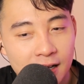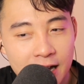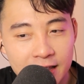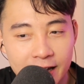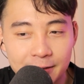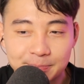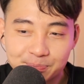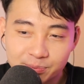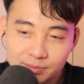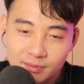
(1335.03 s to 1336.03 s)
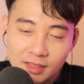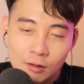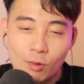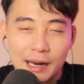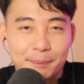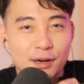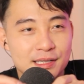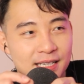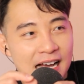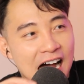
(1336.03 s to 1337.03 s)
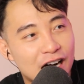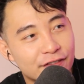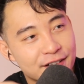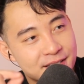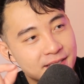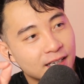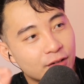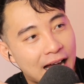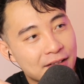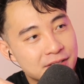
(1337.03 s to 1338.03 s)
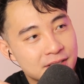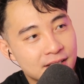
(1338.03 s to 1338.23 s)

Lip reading: And then one person harvests the grafts.